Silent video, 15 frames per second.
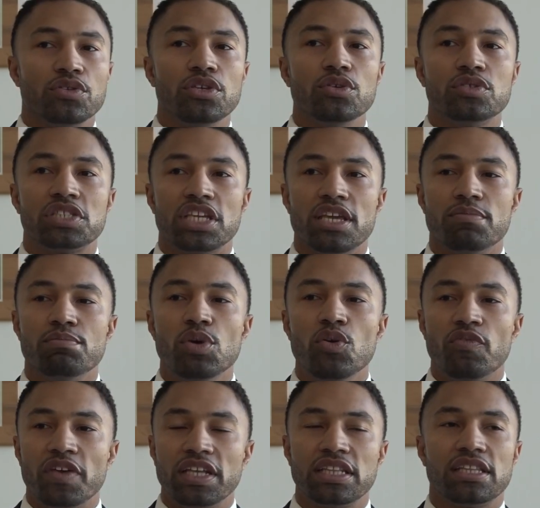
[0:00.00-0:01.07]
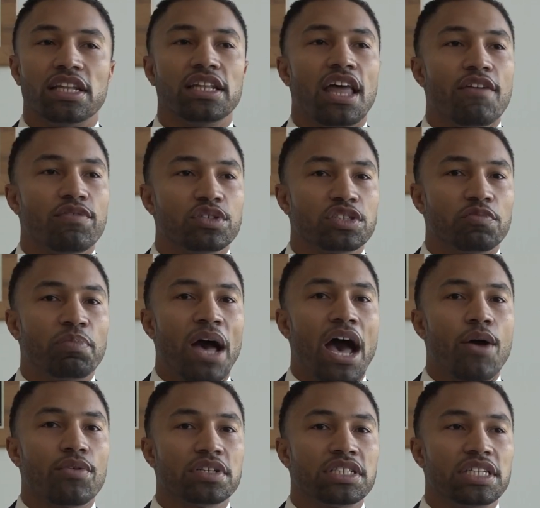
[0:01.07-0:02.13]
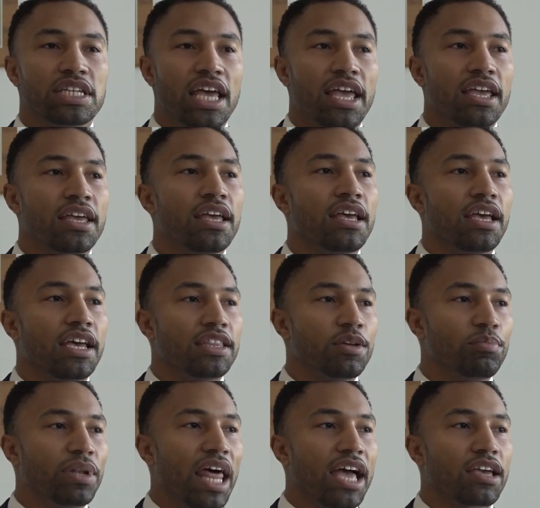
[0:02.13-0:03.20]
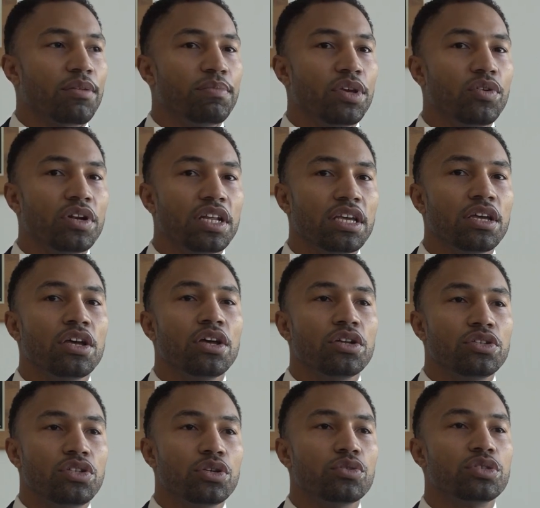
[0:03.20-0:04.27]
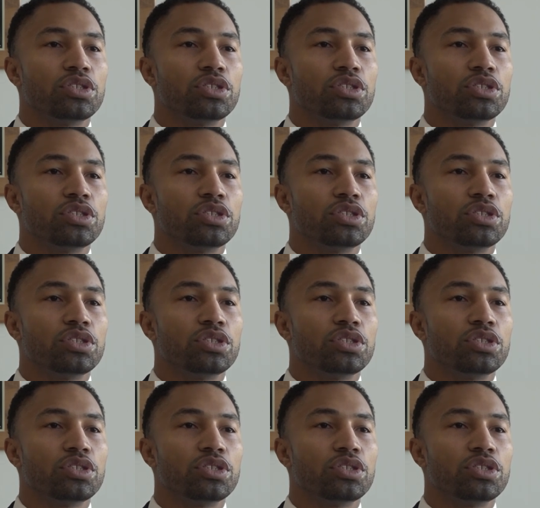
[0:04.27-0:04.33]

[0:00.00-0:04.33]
who you see moving the levers of power today in the black community do